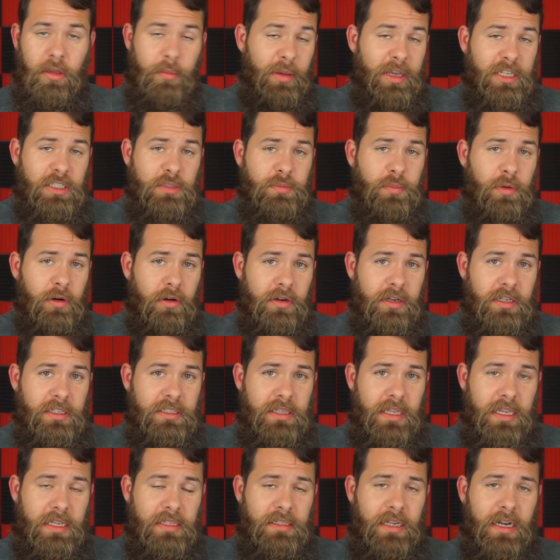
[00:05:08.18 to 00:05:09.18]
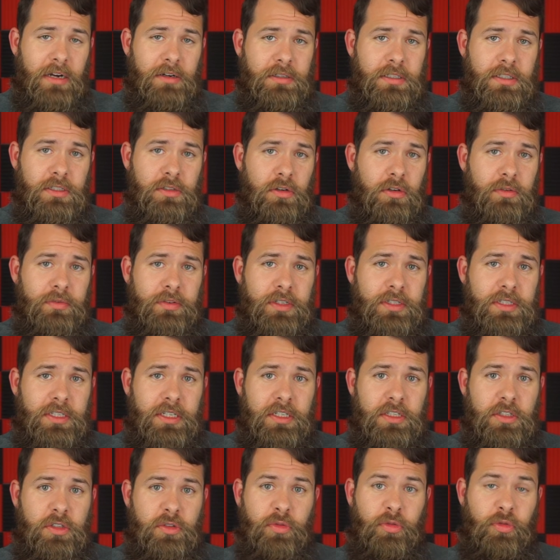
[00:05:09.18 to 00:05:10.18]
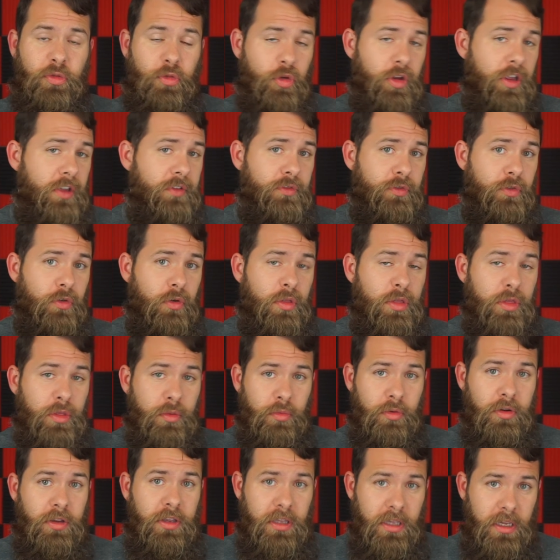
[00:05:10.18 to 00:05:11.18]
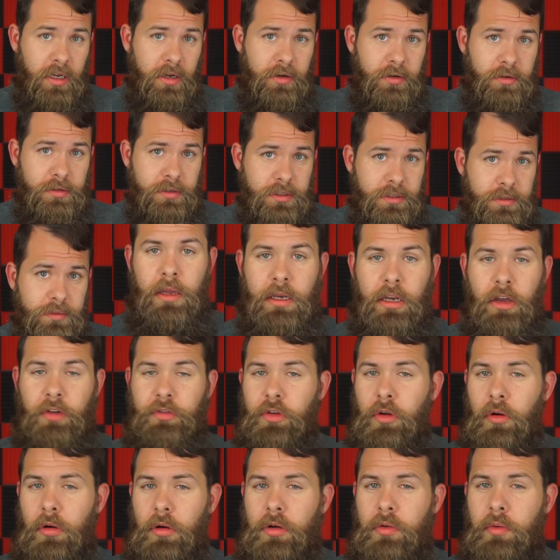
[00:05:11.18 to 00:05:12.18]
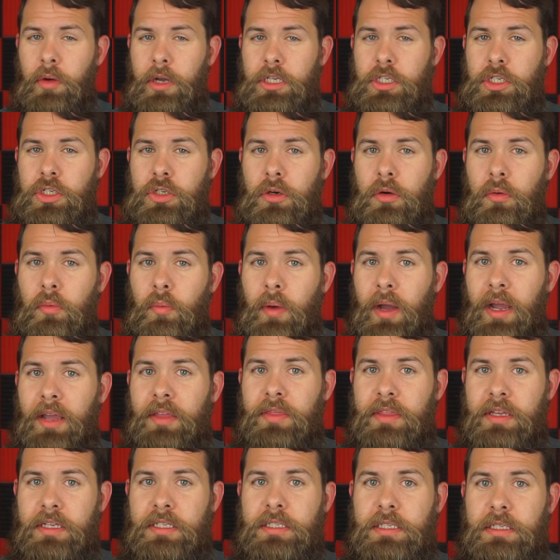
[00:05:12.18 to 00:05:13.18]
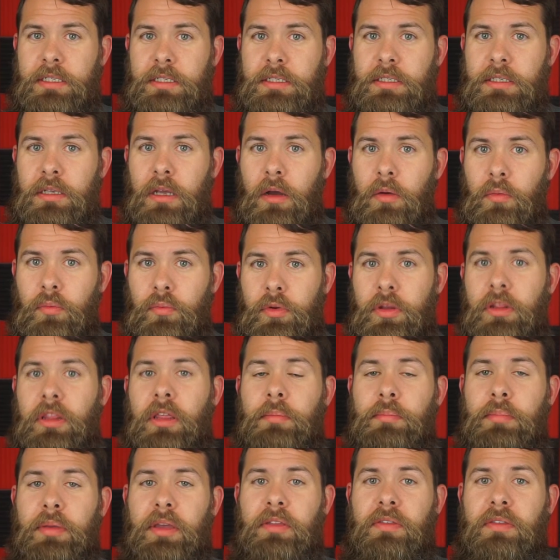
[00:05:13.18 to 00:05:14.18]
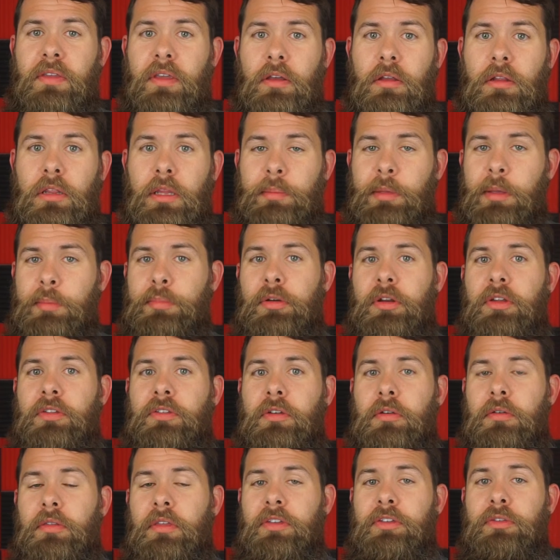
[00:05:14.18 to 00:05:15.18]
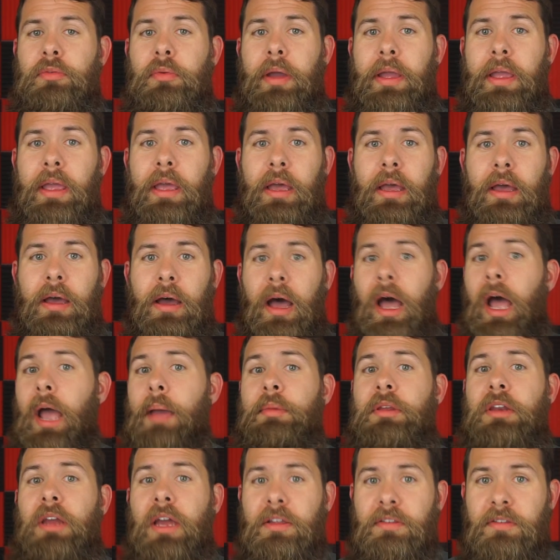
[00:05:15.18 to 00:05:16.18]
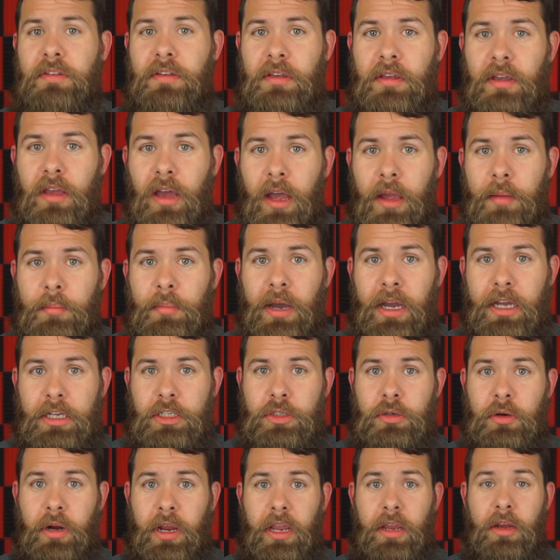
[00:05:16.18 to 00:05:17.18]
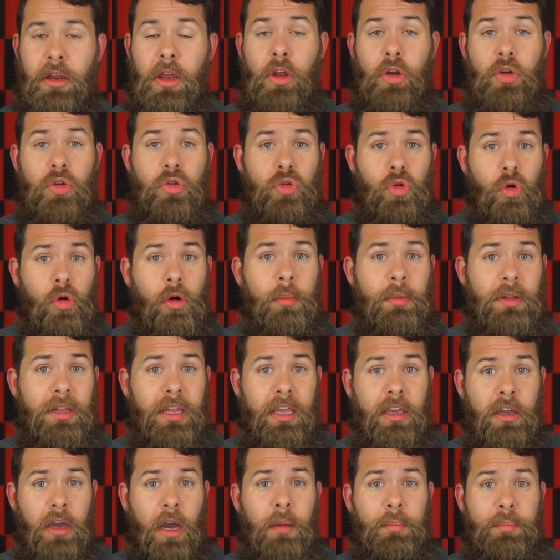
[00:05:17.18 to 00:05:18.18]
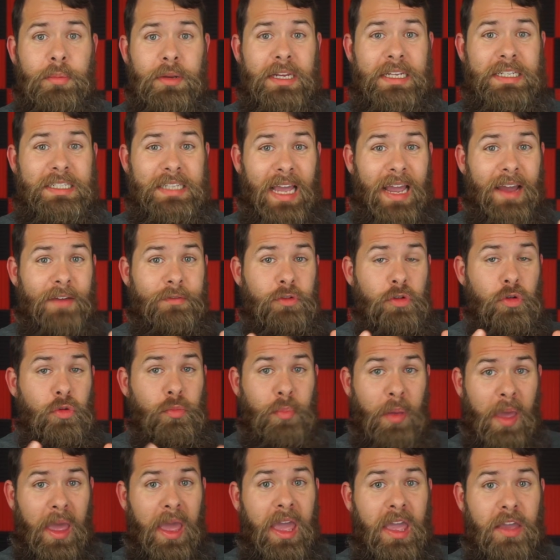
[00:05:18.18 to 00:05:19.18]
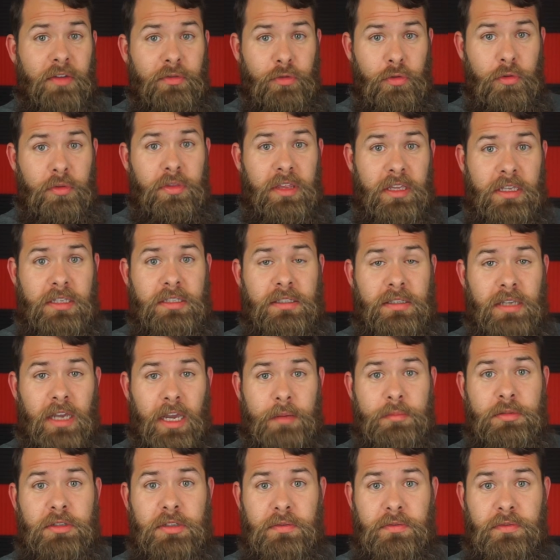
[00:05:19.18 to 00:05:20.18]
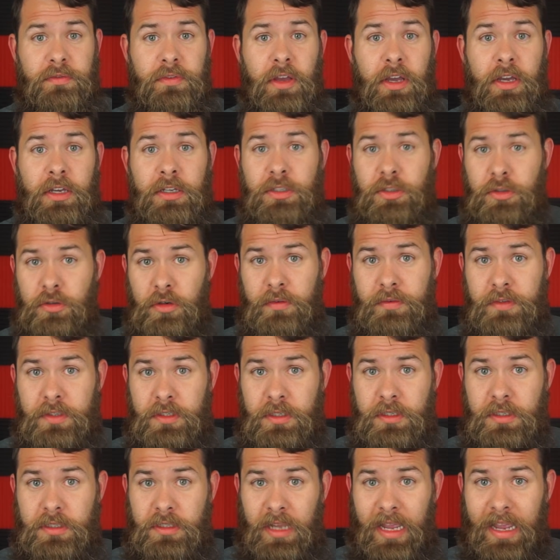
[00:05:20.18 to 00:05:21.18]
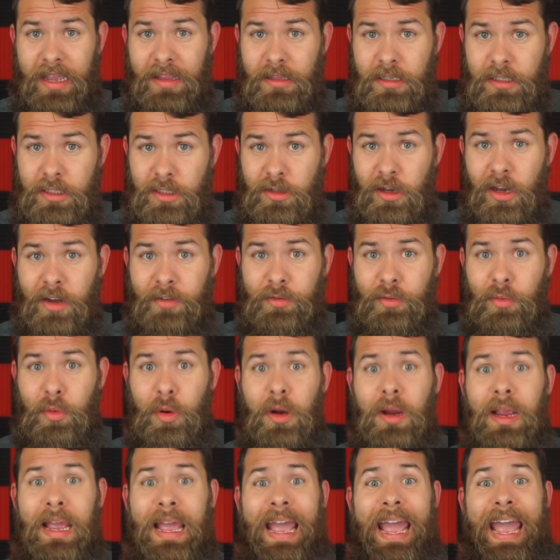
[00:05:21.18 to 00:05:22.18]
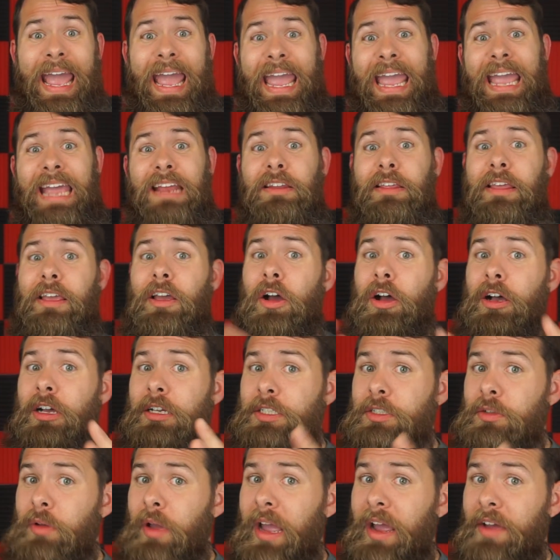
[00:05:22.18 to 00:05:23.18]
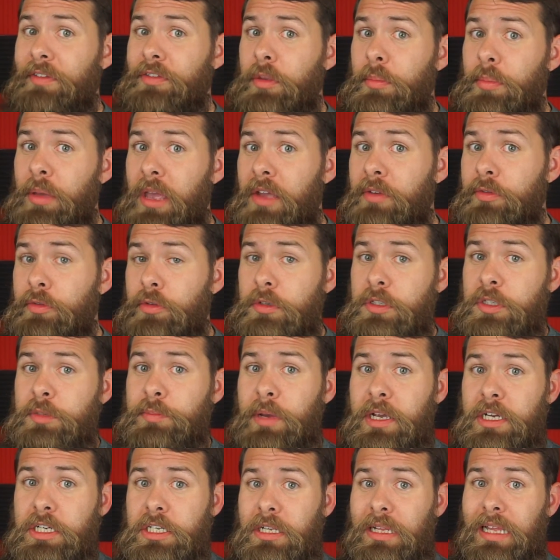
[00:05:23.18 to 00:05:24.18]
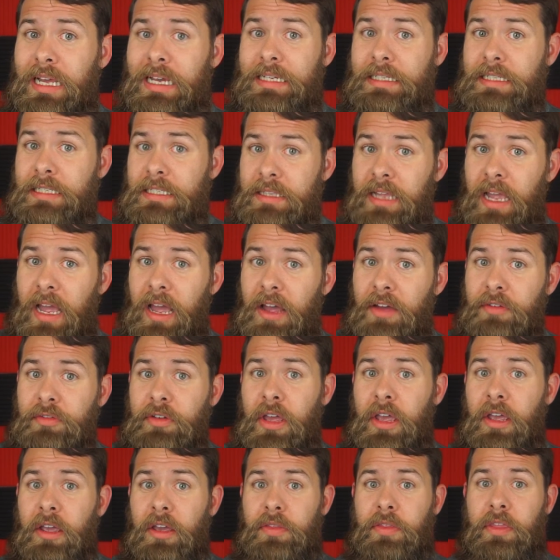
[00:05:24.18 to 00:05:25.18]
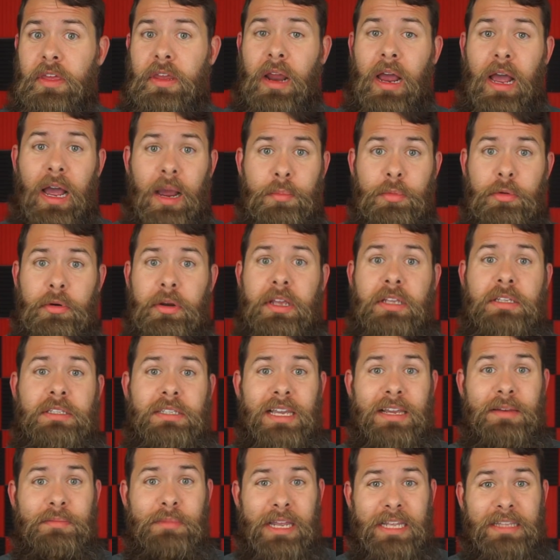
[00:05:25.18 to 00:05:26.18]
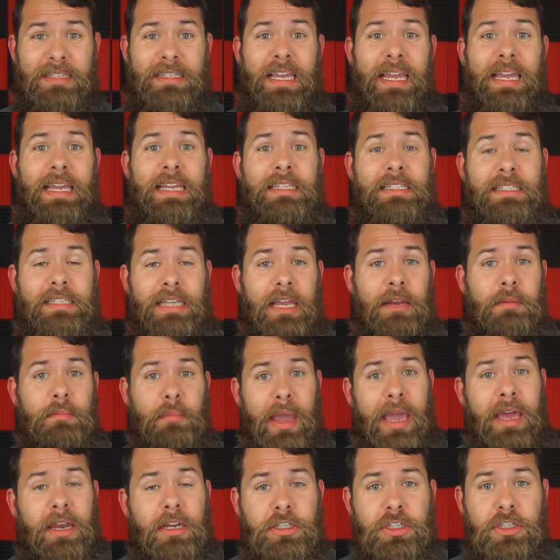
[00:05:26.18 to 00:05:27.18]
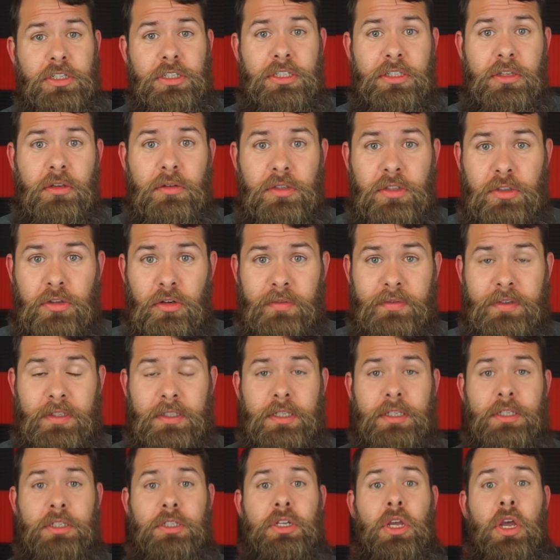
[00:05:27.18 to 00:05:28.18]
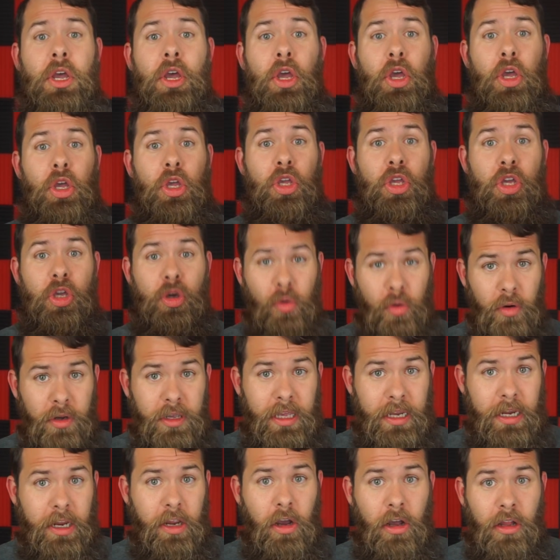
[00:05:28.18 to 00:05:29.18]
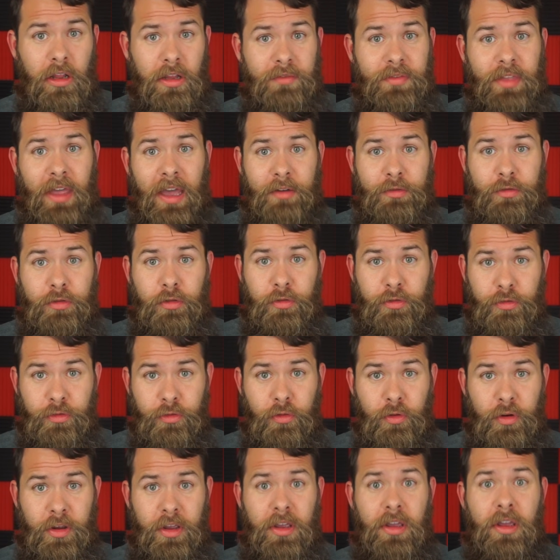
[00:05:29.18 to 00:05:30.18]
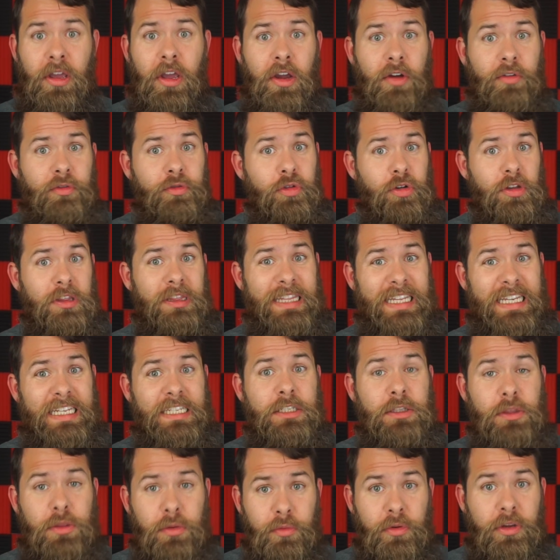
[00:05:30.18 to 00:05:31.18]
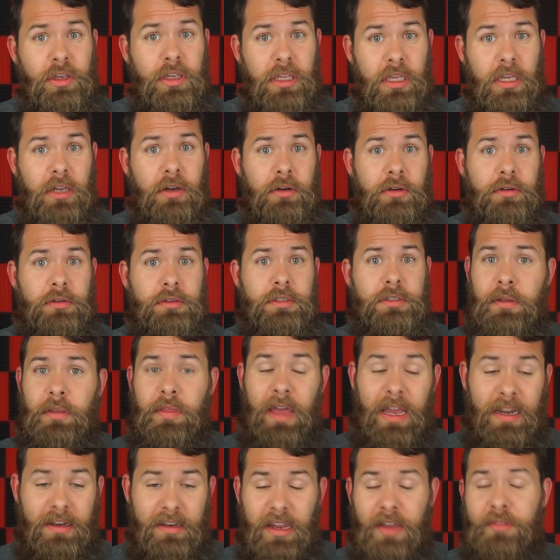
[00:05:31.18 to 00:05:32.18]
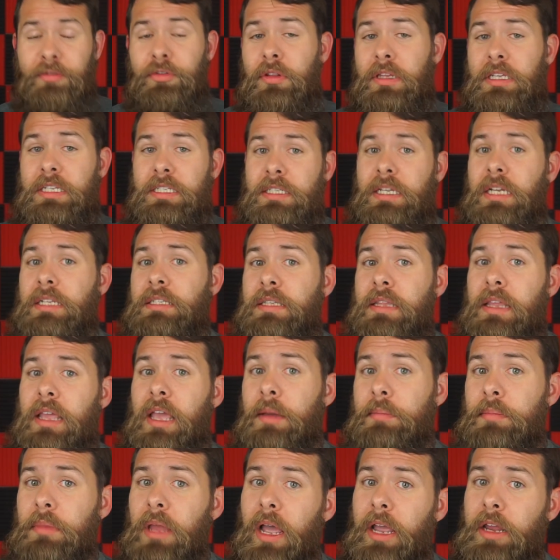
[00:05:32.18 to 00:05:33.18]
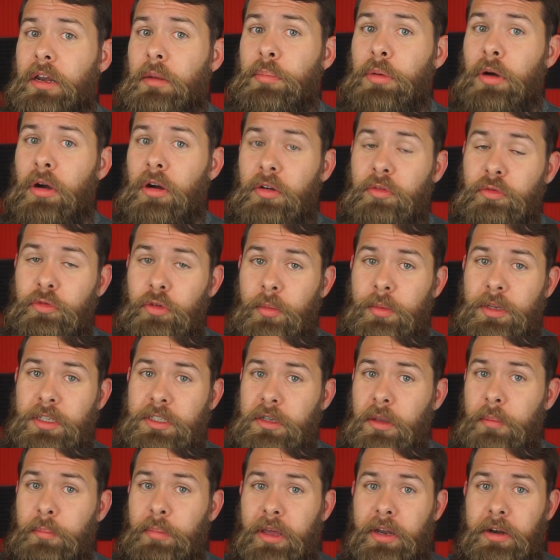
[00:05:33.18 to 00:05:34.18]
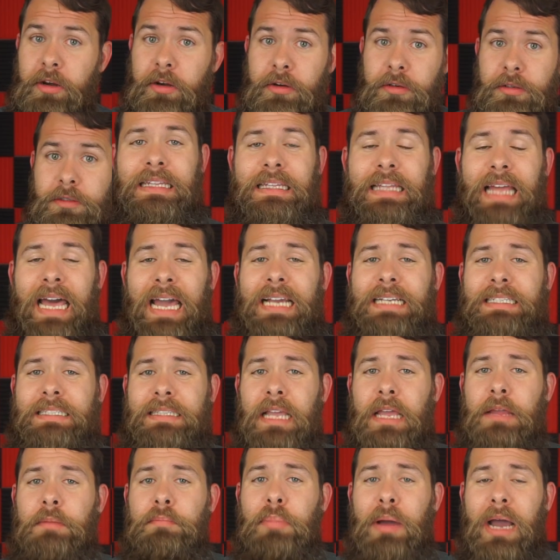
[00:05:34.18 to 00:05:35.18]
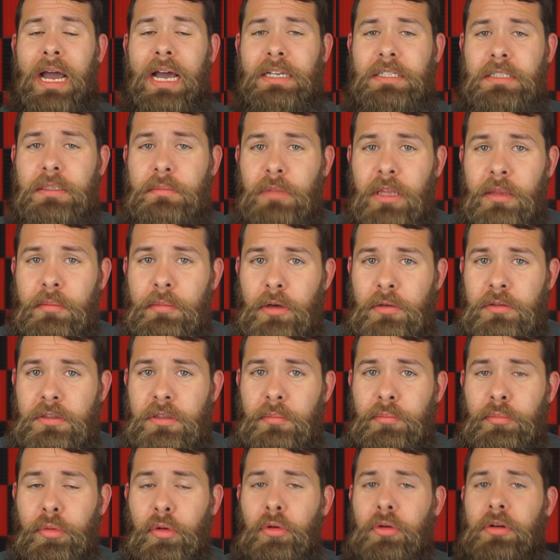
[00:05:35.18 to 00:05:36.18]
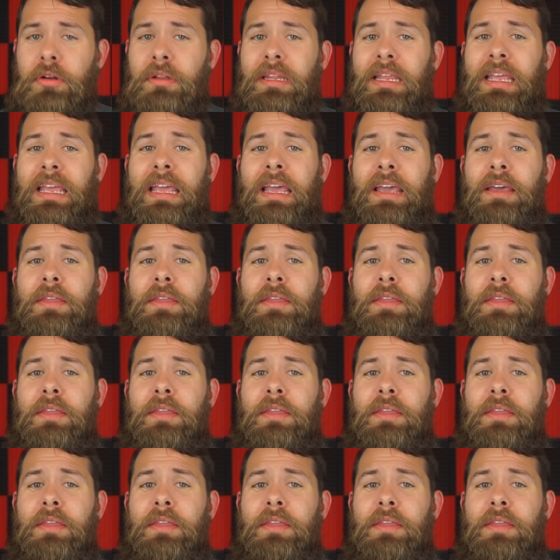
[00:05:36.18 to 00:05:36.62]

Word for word: the best part is the entire service is free for 3 years. Now, if you aren't quite sure why this is a really big deal, let me put it to you this way. I'm an IT guy by trade. Normally, companies have to pay for these types of services and the software, and they also have to pay for specialized staff that operates and maintains and manages those services. You're getting all of that for free for at least 3 years. That definitely sets the M9 apart from its competitors. Last and possibly most importantly,